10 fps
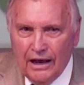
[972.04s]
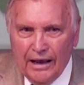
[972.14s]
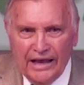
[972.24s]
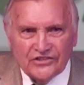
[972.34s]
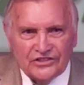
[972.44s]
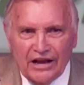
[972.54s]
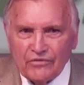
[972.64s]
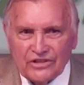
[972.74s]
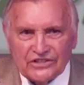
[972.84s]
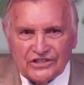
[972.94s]
It's never
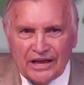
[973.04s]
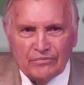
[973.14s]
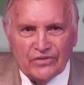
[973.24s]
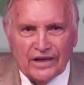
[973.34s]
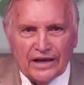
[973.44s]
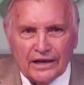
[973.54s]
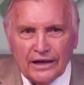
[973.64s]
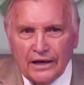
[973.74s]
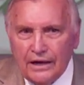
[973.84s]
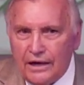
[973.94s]
the same thing.
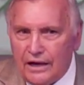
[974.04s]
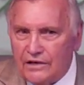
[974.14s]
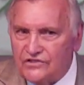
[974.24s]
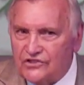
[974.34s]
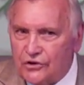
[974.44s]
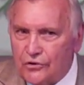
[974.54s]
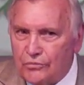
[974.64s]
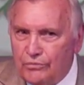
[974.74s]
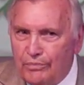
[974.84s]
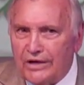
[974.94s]
It's
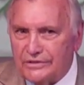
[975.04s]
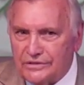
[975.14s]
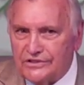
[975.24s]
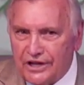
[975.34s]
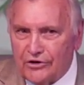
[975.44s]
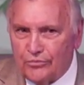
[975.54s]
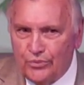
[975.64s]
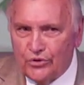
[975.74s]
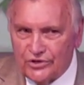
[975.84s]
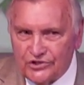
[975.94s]
certain buttons that are
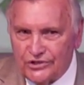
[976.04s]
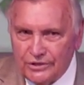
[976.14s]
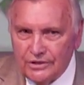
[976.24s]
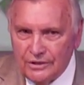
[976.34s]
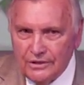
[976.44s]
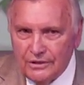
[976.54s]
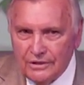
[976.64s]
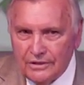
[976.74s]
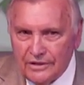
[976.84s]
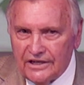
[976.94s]
pushed
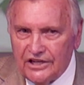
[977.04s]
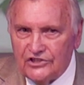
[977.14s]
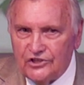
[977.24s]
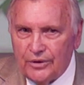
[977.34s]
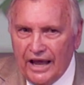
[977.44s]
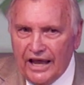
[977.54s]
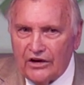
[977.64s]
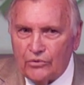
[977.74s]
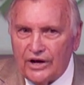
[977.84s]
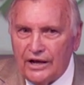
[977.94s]
that get you
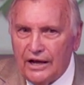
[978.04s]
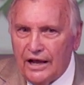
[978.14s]
angry,